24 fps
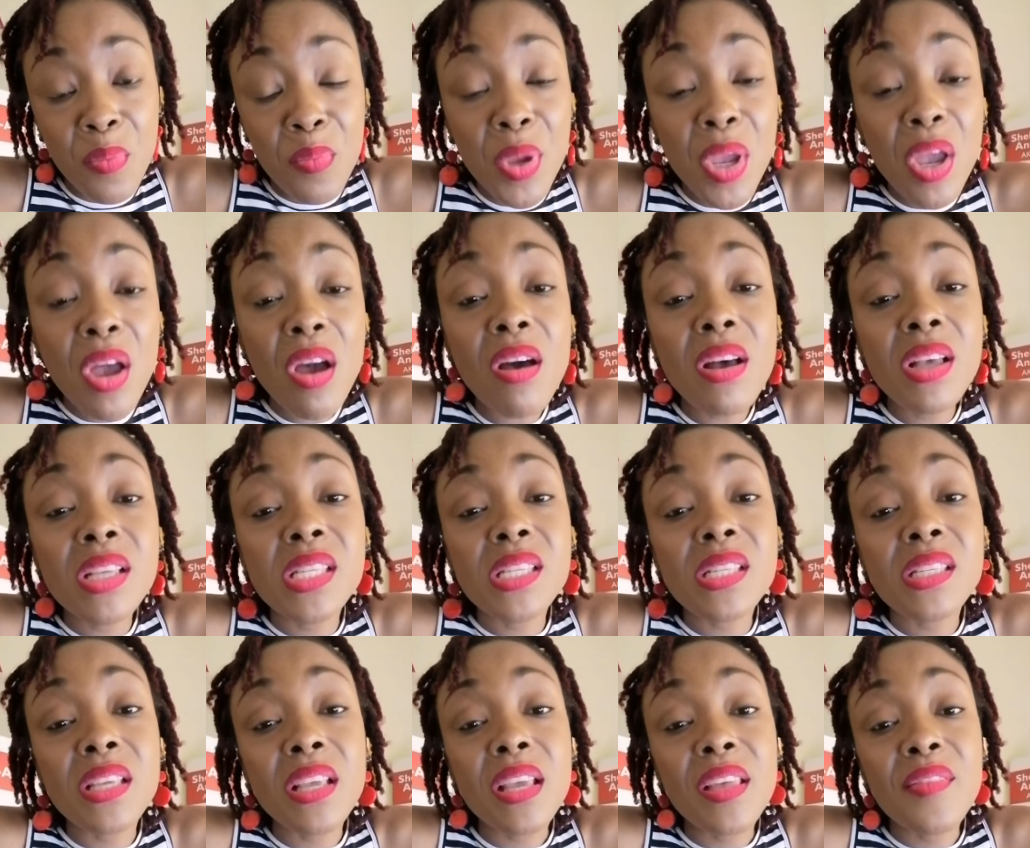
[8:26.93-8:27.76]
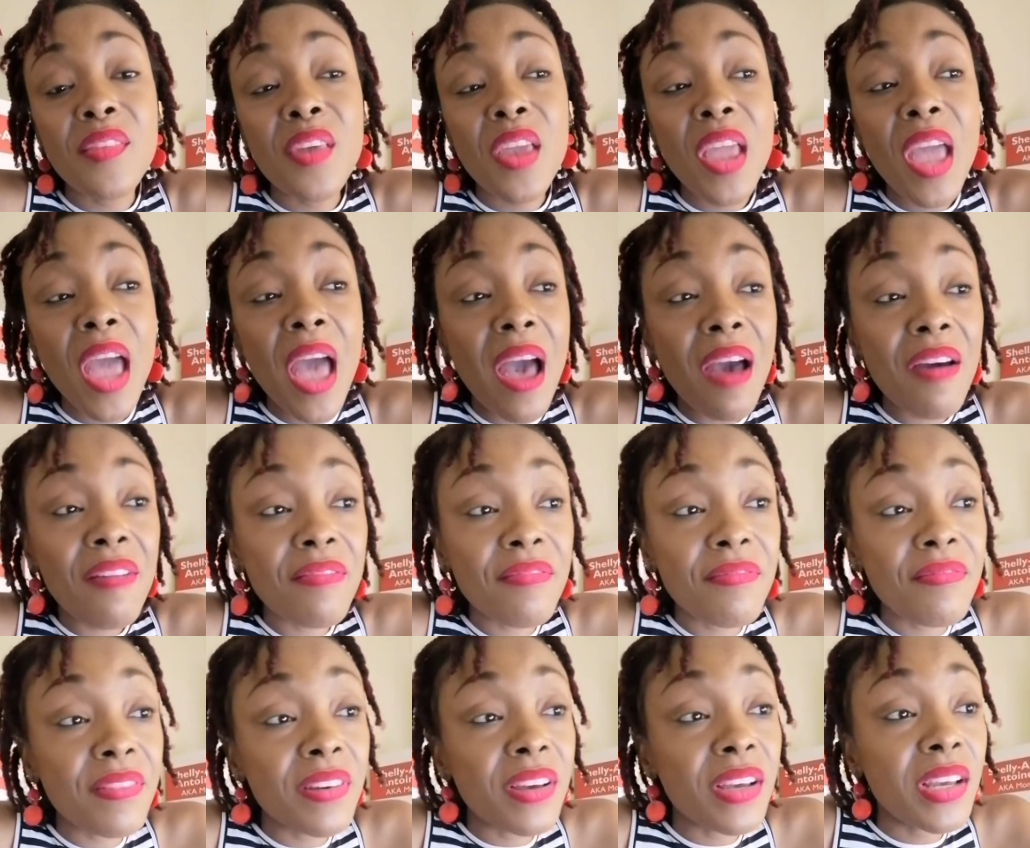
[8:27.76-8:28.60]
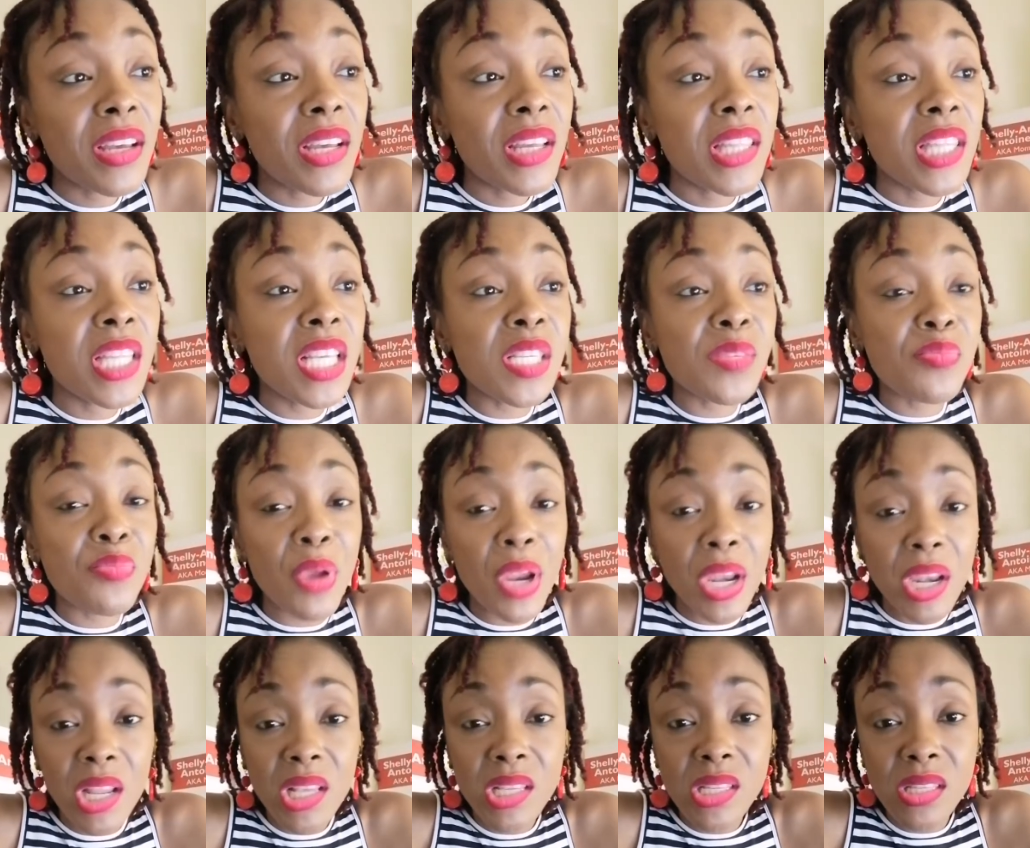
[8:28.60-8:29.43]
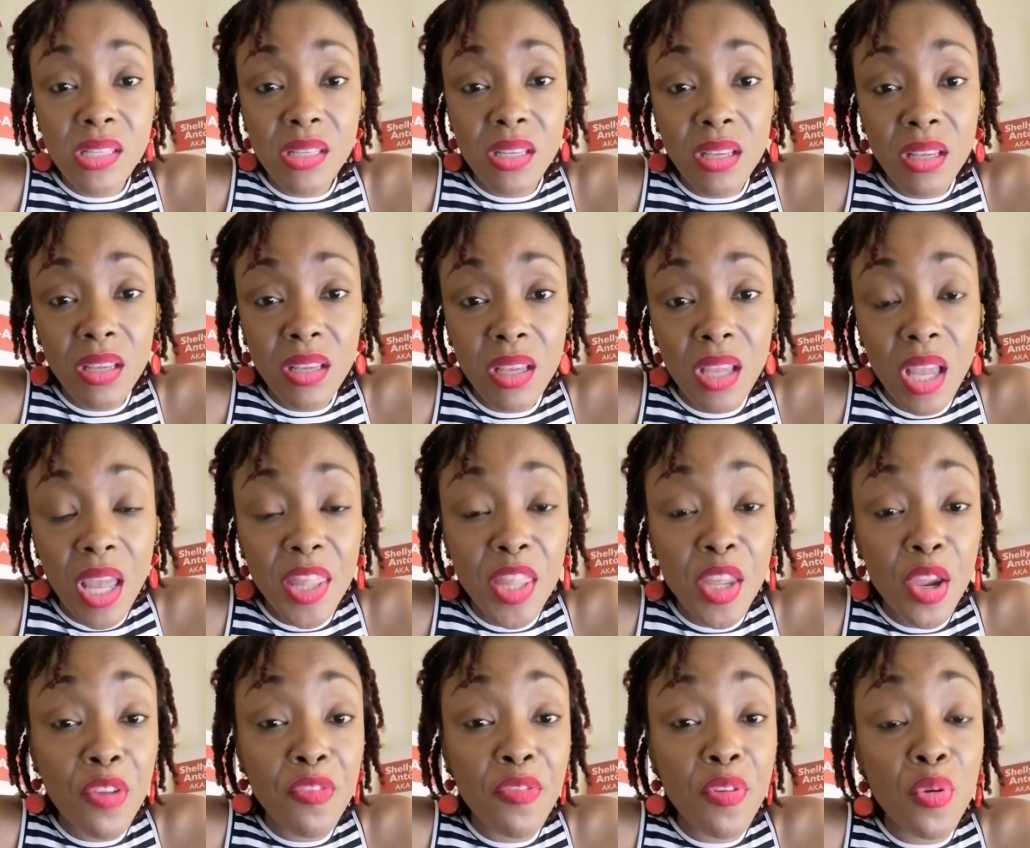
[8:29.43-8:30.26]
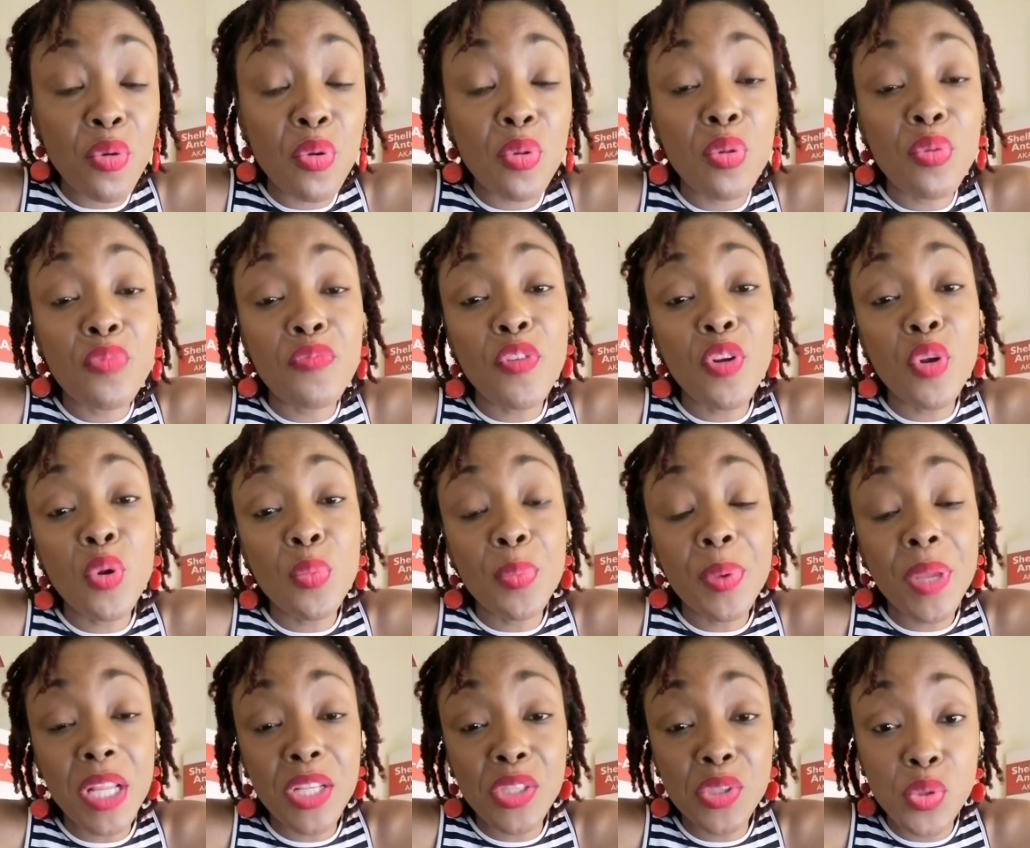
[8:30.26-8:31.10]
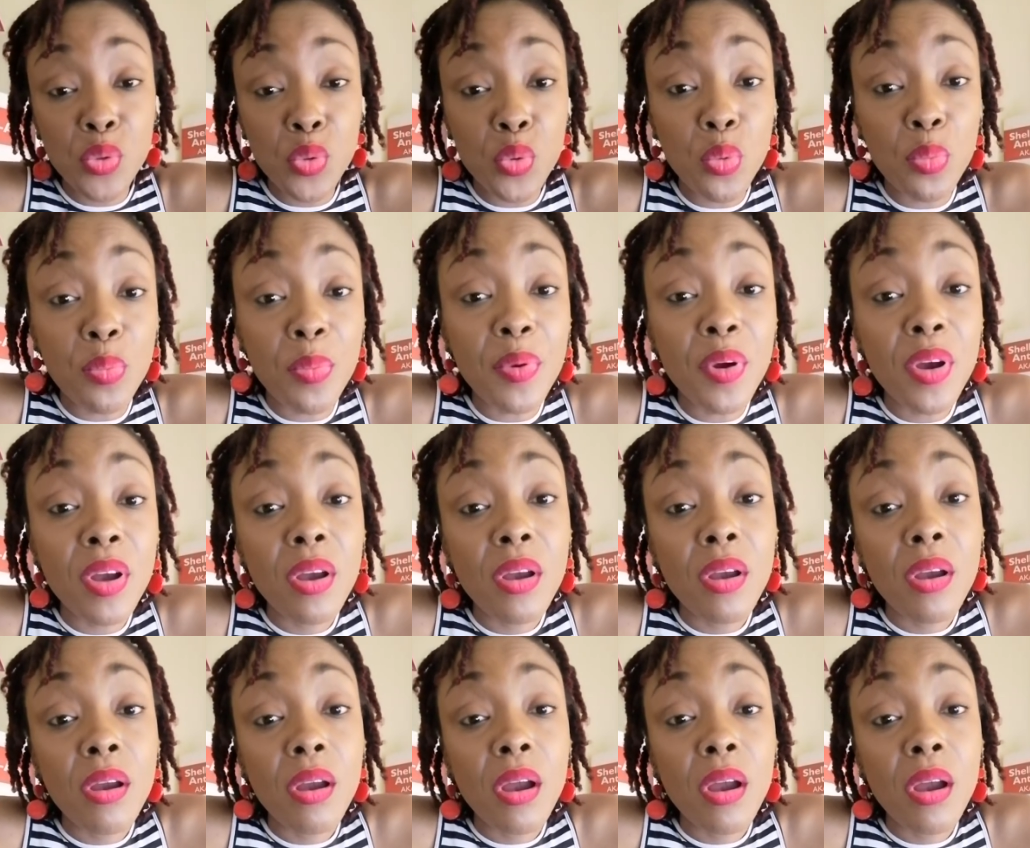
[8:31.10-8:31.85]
because they have this pregnancy, their fallopian tube